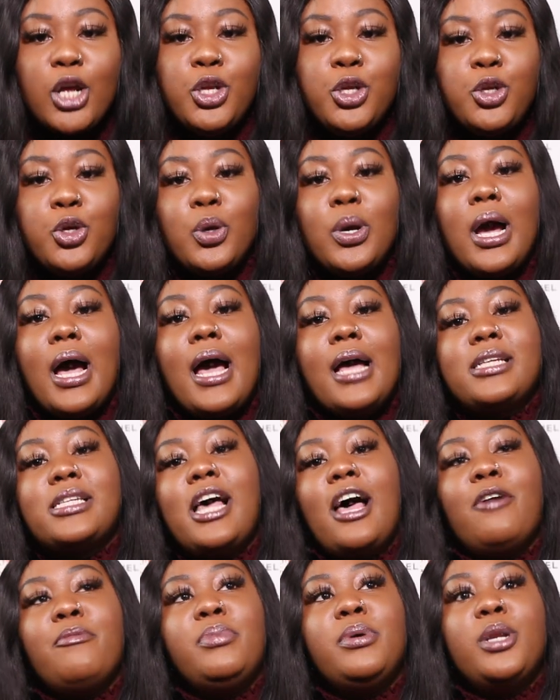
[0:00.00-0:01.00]
you guys
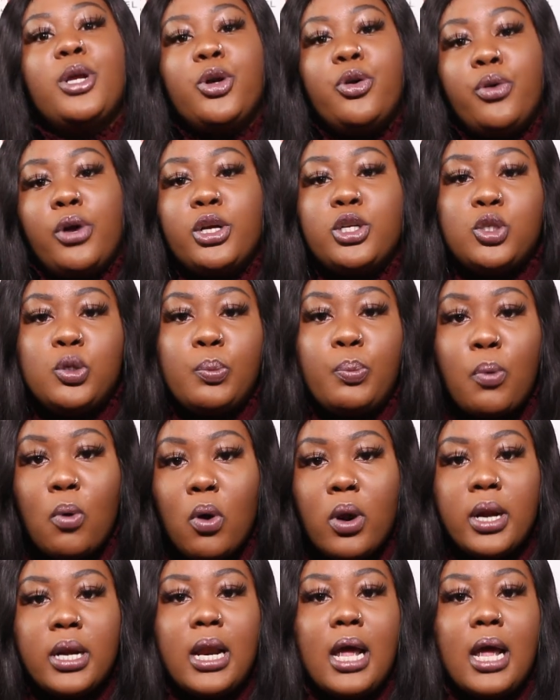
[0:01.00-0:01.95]
have been a great support.